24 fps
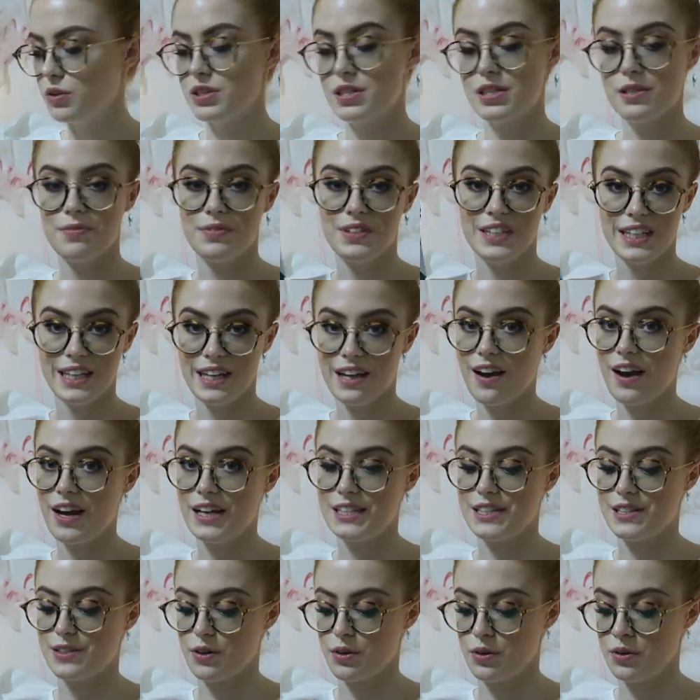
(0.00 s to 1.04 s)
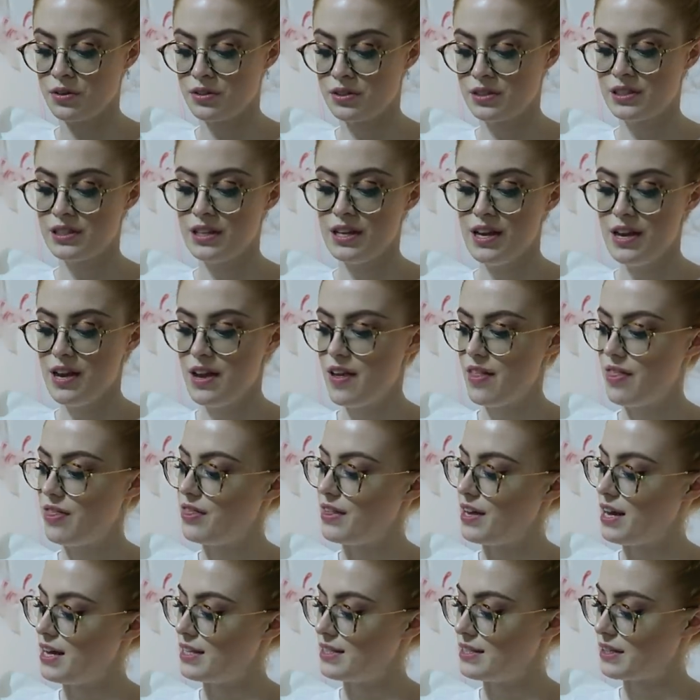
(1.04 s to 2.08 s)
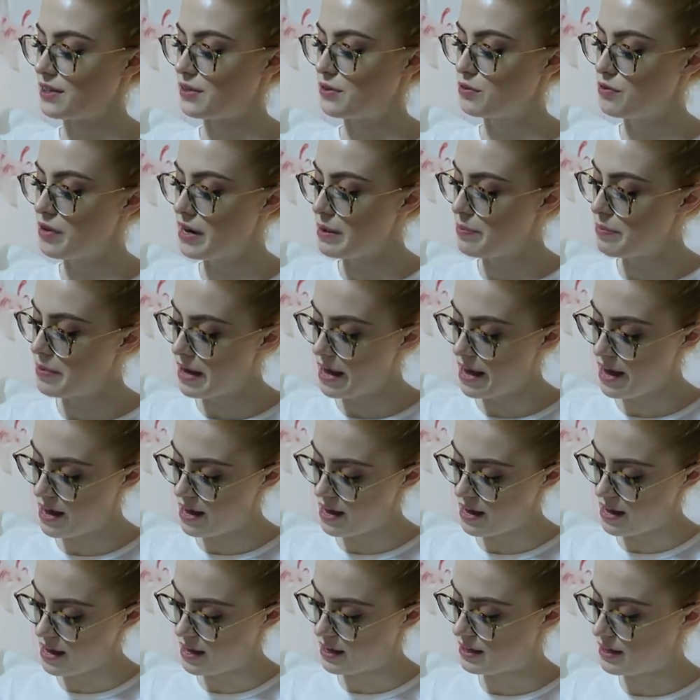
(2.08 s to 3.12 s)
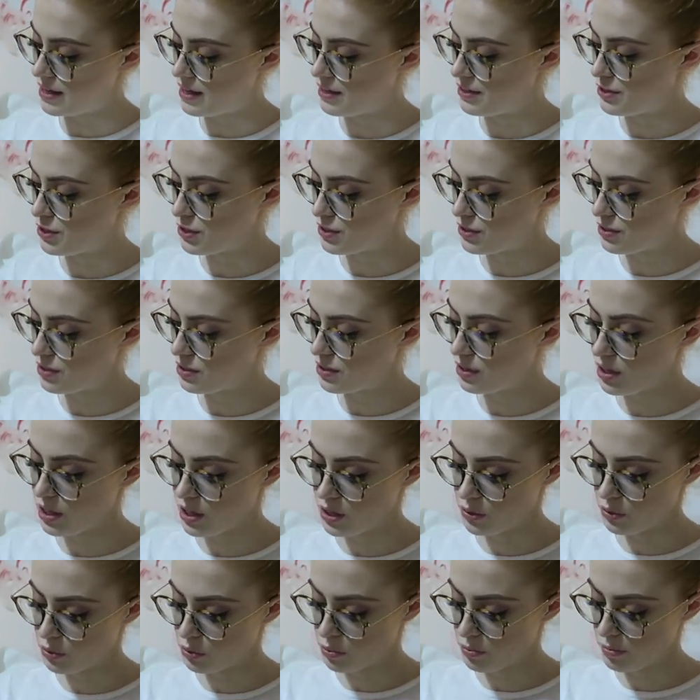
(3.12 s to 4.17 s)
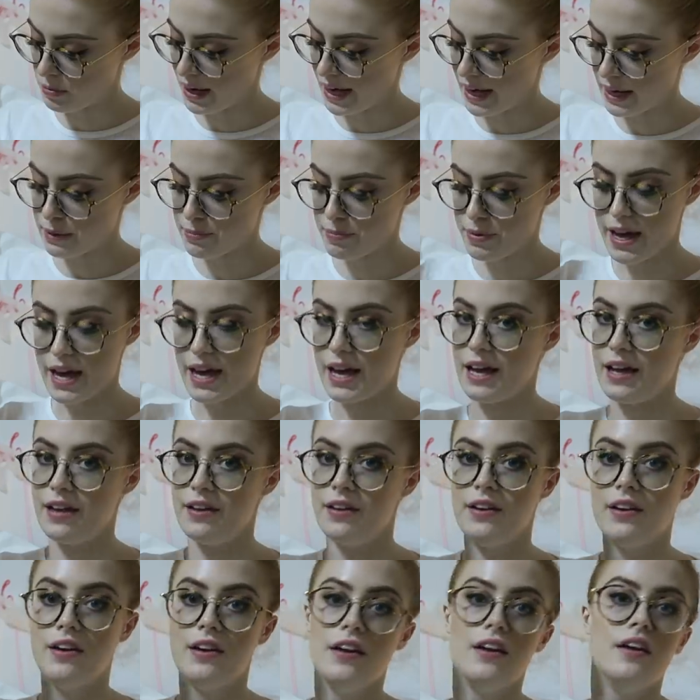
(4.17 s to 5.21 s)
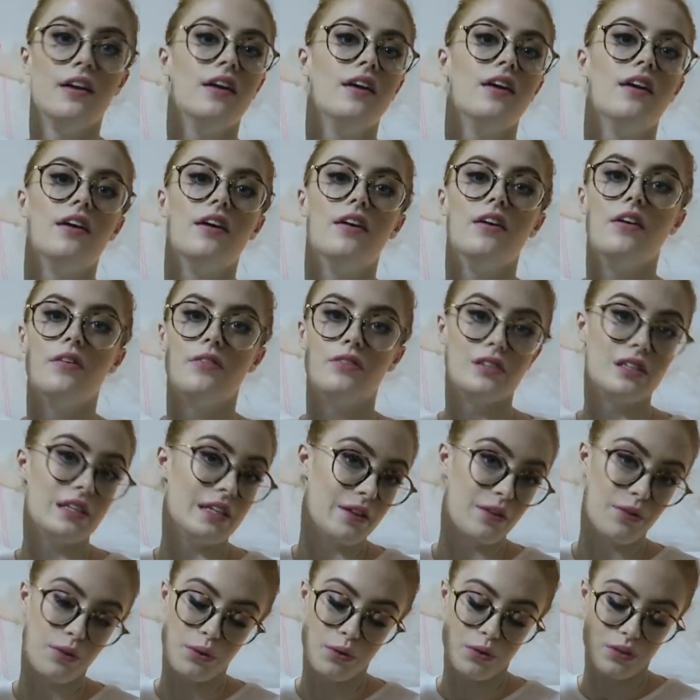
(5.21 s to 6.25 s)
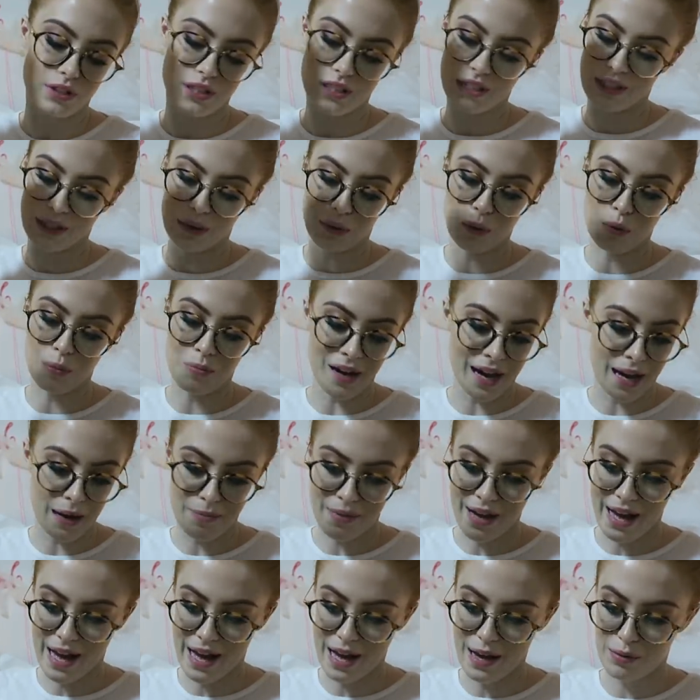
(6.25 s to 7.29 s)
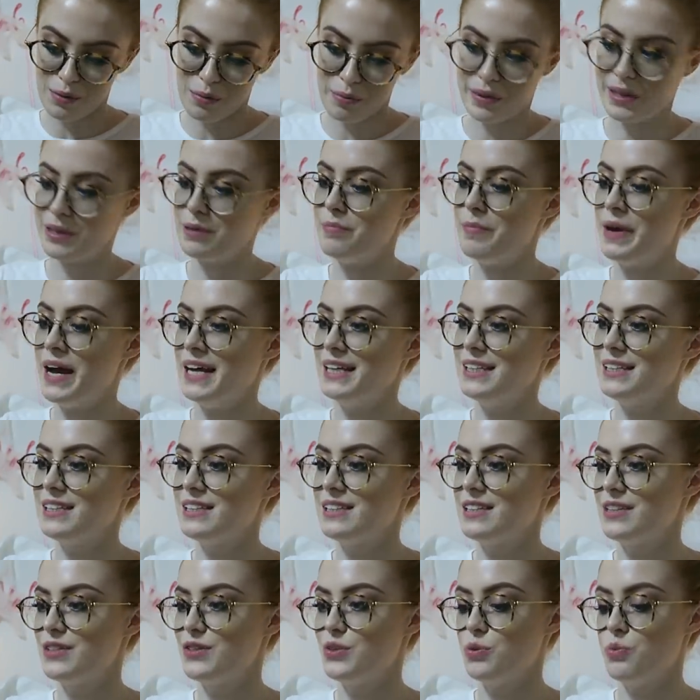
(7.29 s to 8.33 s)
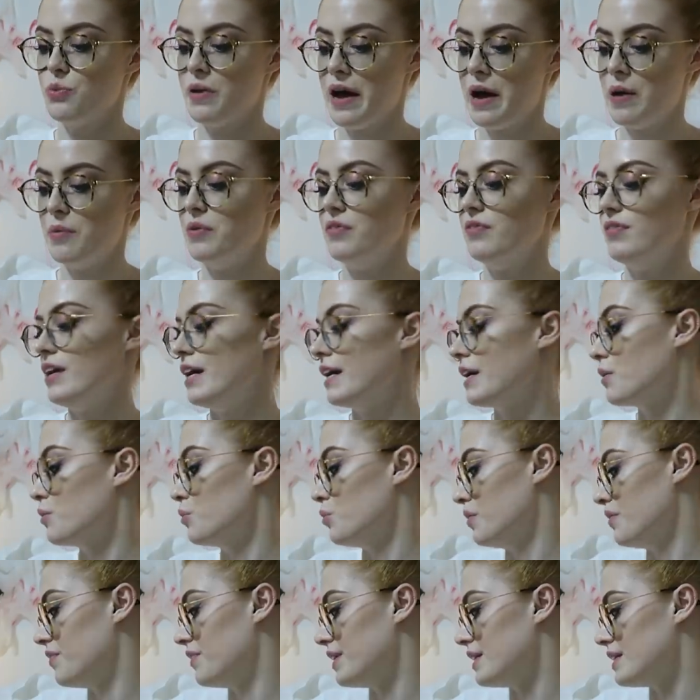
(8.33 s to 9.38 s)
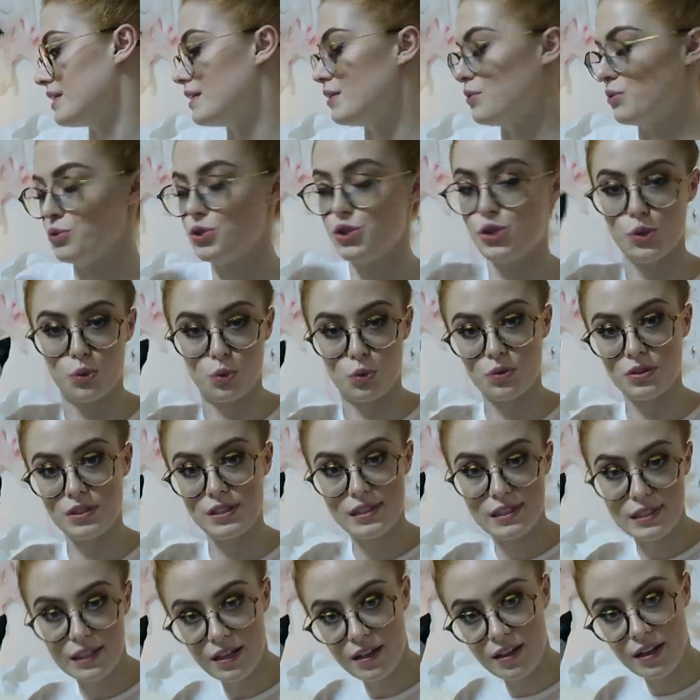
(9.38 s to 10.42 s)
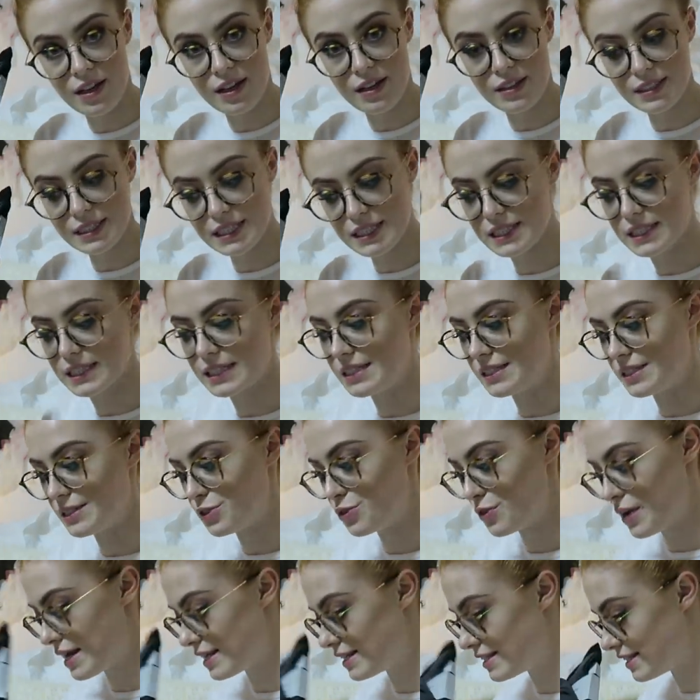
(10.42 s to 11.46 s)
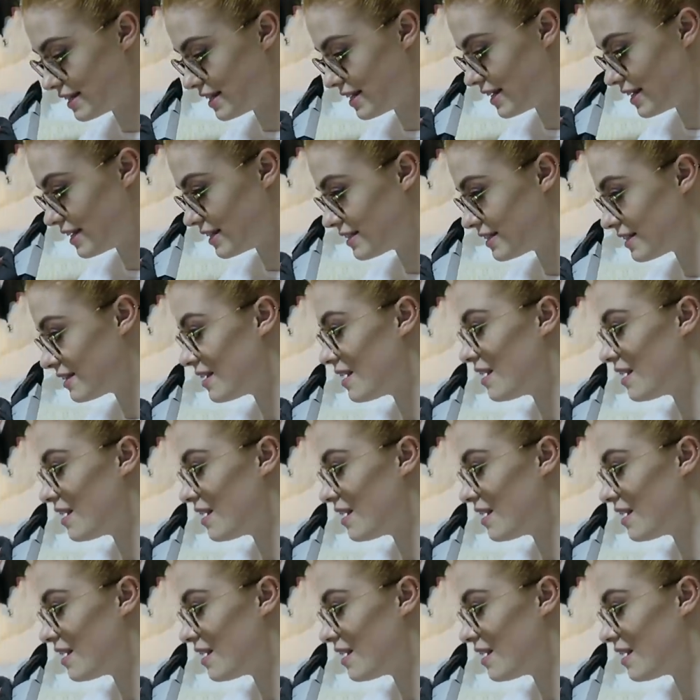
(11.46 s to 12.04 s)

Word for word: Got some knee-high socks. There's a grey pair and then just an all-black pair. Obviously thought the all-black pair would be the best to wear with like all of these little short skirts and dresses.